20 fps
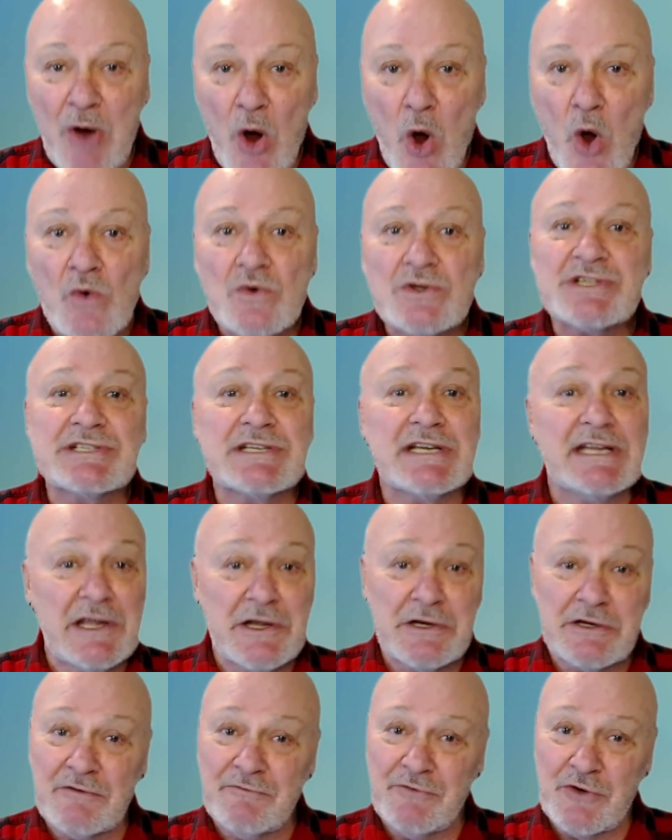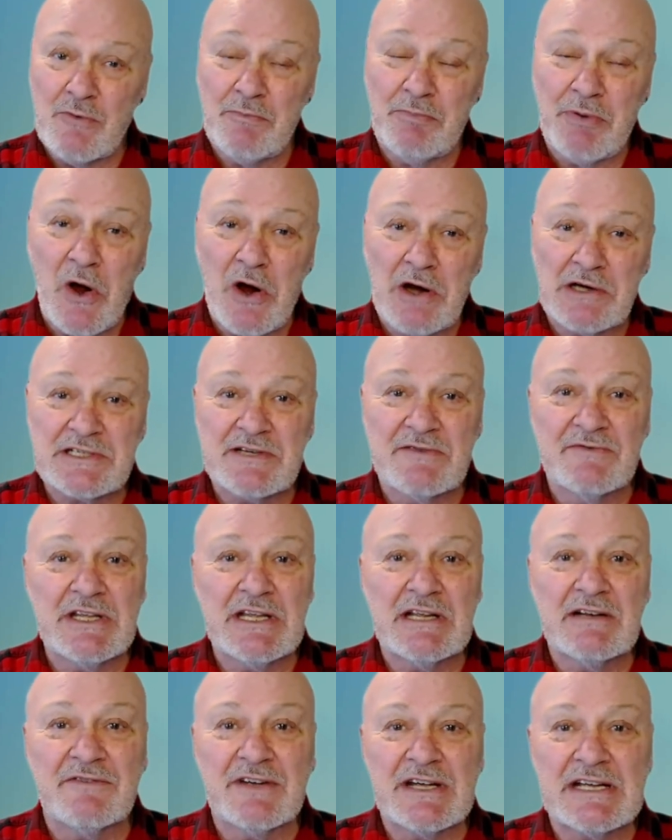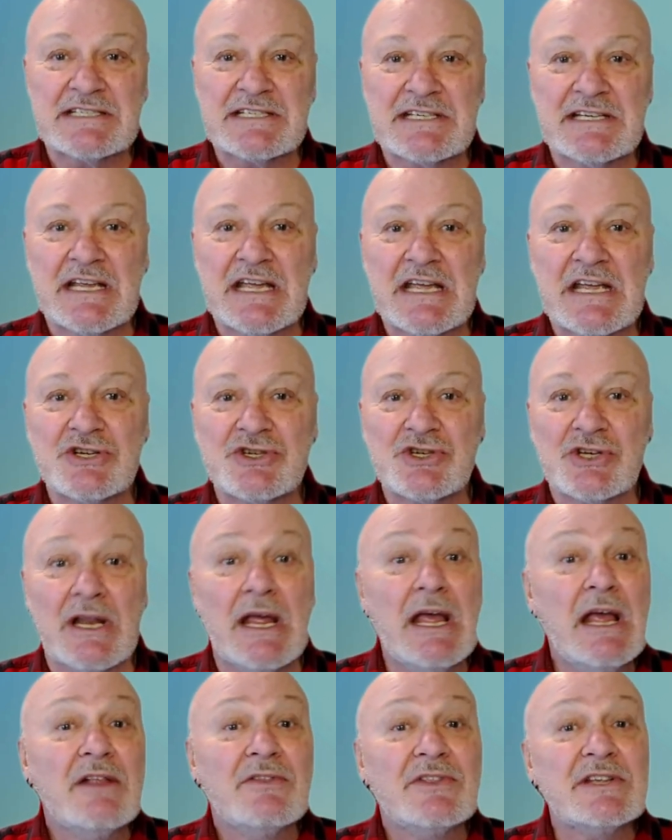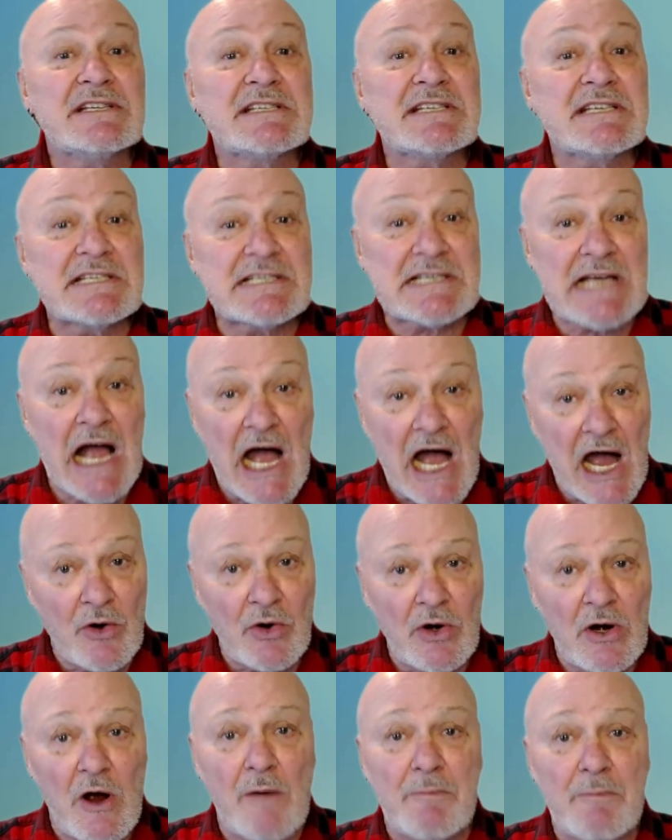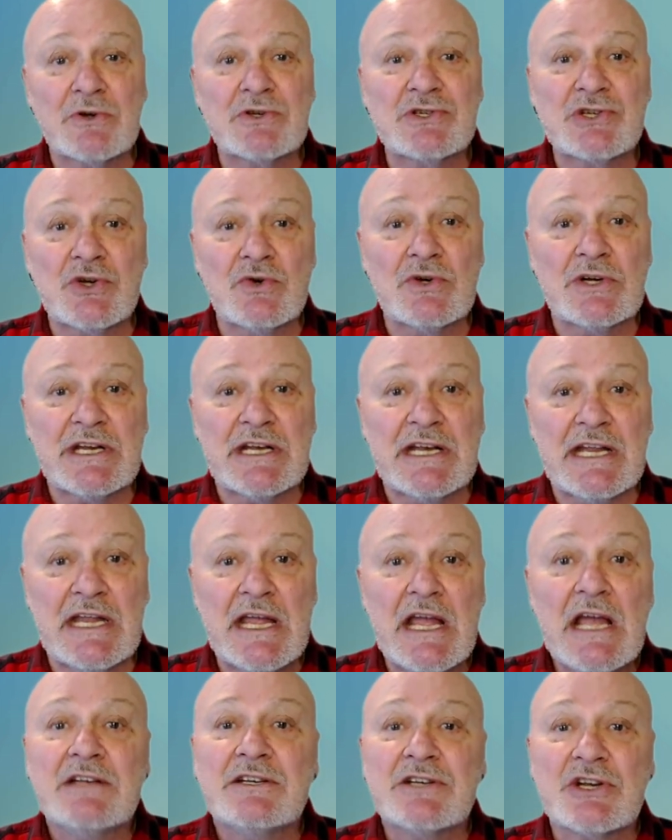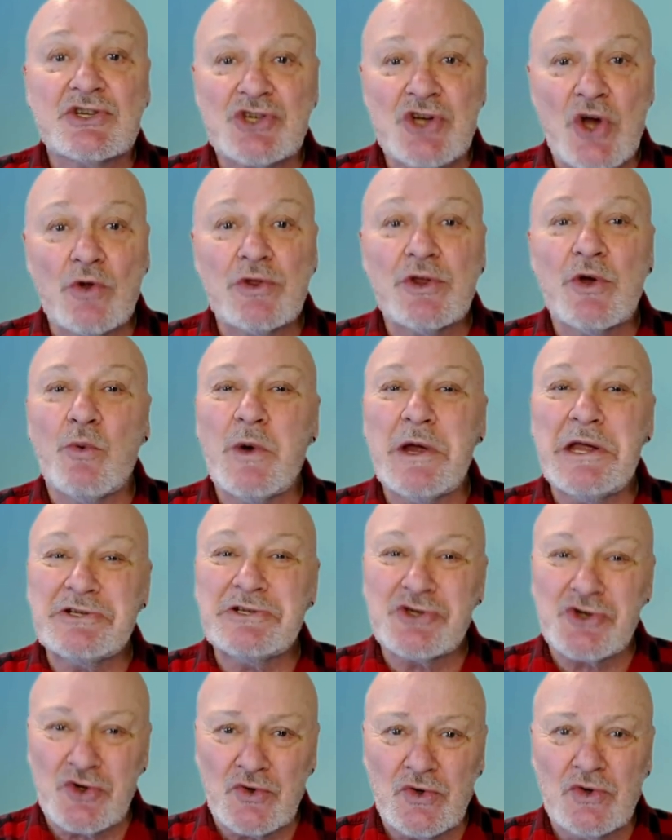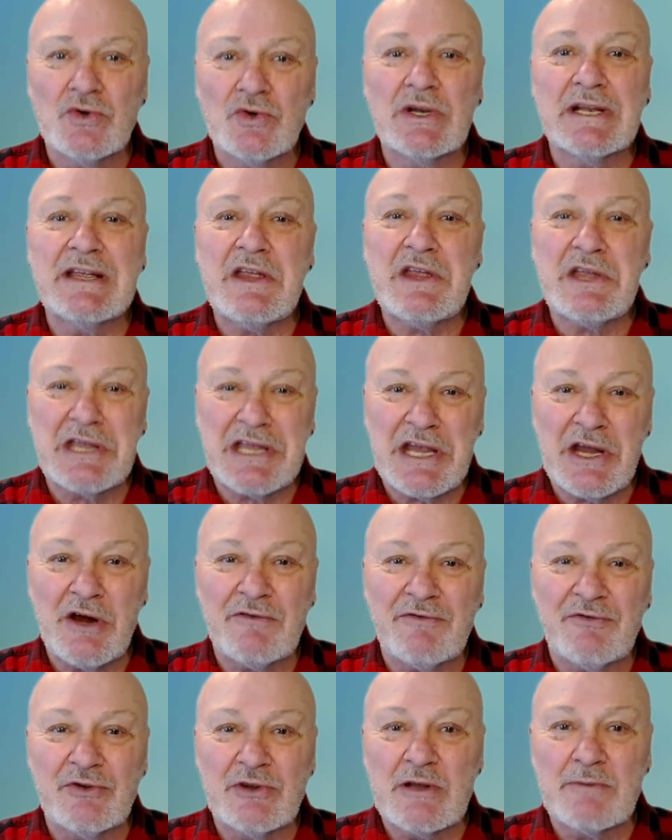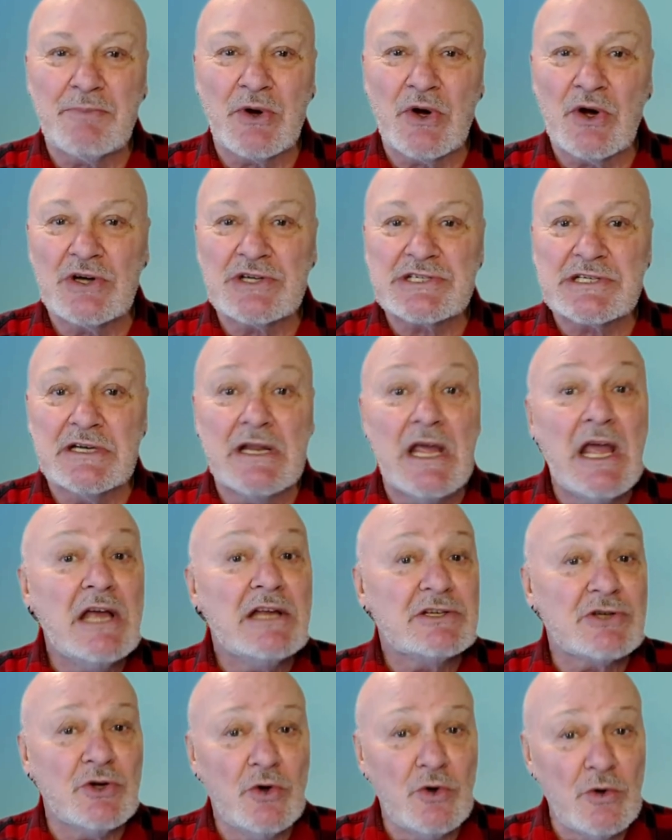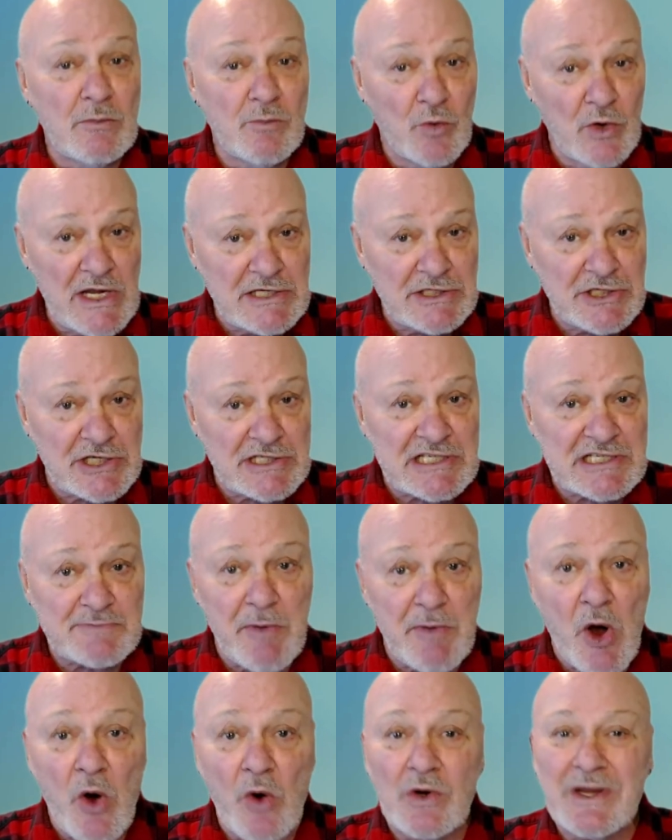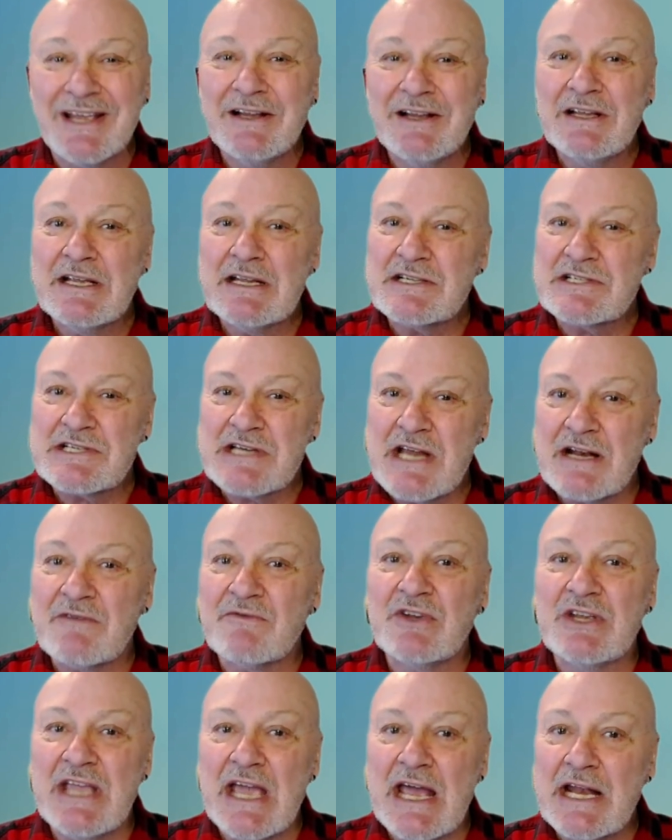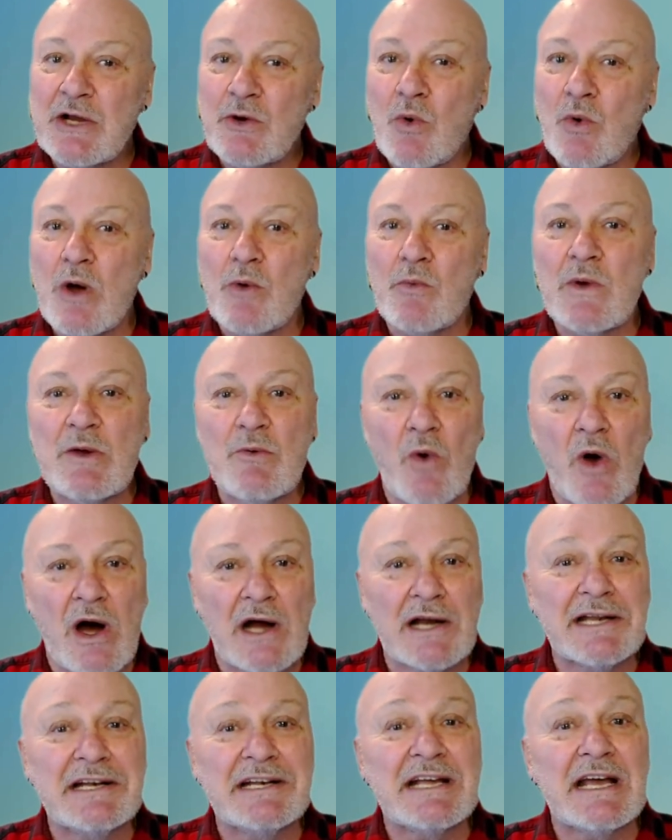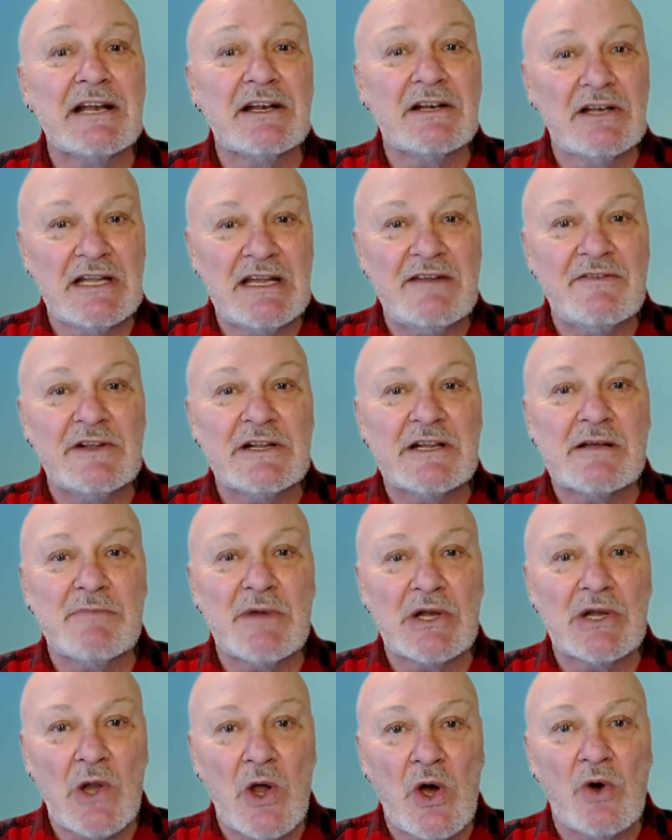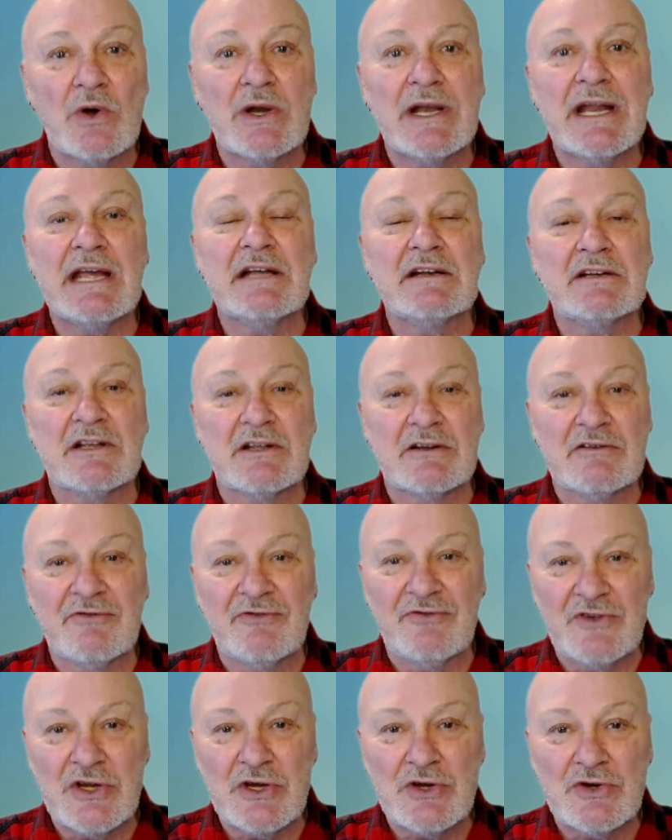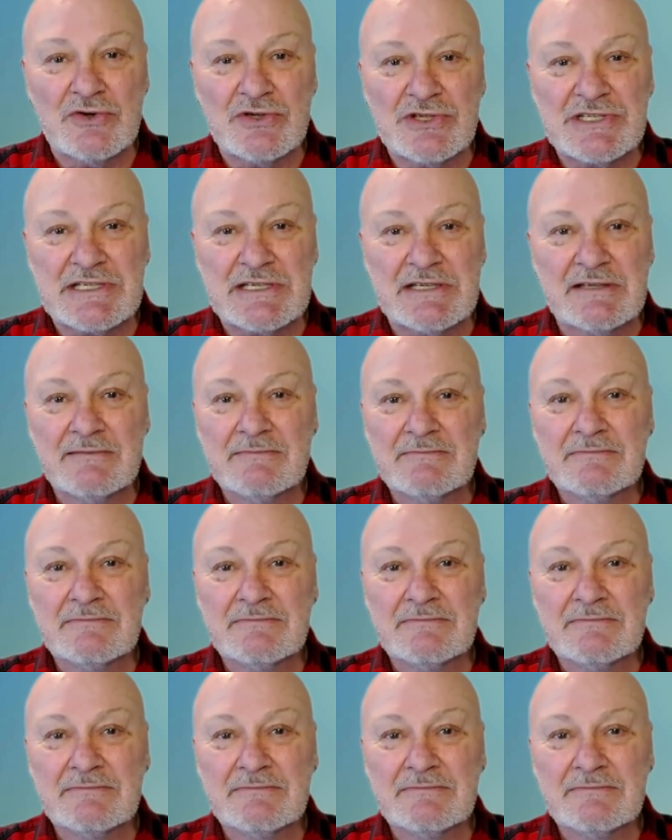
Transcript: post-interview parts of the investigation. This is our opportunity to show that we truly care for the person to whom we just spoke, instead of getting what we wanted and leaving them alone and confused.